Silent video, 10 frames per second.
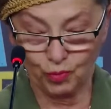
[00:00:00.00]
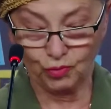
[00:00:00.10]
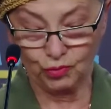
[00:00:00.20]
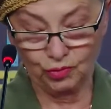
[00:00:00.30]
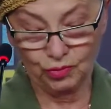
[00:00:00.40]

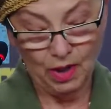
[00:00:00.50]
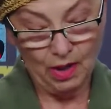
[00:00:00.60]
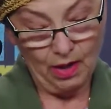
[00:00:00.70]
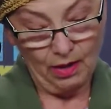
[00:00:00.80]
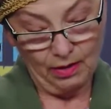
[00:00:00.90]
language
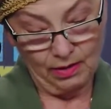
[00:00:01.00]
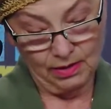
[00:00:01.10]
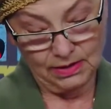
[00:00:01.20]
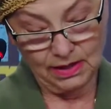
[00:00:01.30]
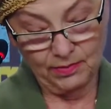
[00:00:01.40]
stability,
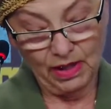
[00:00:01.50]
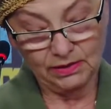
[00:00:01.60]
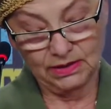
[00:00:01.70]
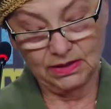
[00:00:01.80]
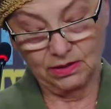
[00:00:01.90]
but this is
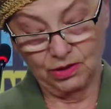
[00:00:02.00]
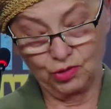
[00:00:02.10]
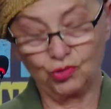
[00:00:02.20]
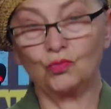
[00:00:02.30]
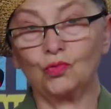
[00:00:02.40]
exactly
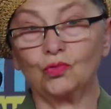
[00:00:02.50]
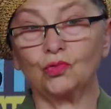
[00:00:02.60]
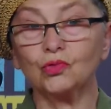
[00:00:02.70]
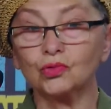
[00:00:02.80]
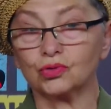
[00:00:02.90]

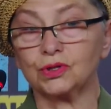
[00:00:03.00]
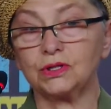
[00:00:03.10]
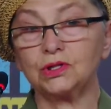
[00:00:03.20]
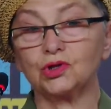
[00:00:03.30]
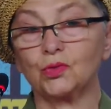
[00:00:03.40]
why I
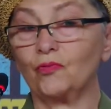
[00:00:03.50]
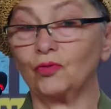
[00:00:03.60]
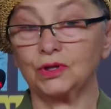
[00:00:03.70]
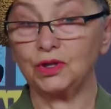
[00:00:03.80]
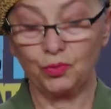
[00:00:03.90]
will
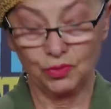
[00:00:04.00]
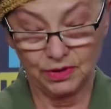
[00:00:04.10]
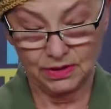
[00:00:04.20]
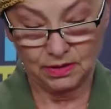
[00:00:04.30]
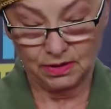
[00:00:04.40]
continue
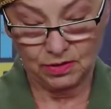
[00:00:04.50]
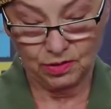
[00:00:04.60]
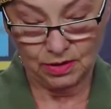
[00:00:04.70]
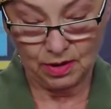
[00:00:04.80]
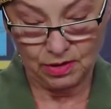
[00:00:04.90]
attending these
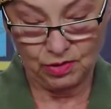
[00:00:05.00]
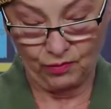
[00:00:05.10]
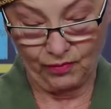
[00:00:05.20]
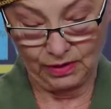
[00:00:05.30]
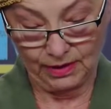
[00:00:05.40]

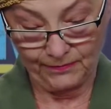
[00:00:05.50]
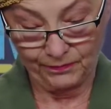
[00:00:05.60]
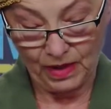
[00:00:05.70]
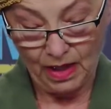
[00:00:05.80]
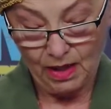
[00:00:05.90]

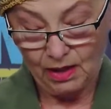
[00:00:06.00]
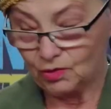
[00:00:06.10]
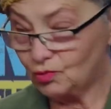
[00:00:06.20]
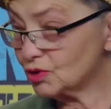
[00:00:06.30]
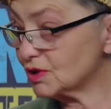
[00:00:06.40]
courses for them
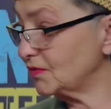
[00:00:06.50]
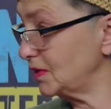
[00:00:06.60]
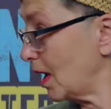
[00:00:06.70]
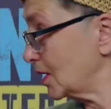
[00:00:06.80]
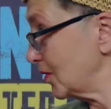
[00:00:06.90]
to be
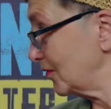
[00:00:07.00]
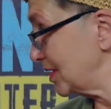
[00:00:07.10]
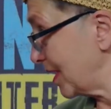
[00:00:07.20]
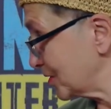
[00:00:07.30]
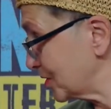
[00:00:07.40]
cancelled.
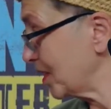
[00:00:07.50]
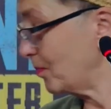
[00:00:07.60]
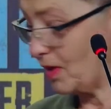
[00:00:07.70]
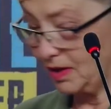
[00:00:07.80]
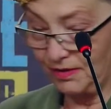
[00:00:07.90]

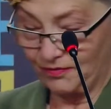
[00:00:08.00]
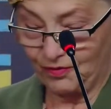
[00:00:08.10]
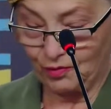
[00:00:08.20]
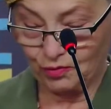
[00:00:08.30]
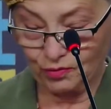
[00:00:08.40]

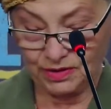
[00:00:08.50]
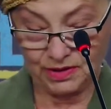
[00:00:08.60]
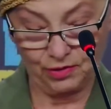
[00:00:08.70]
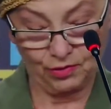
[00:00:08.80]
I'm extremely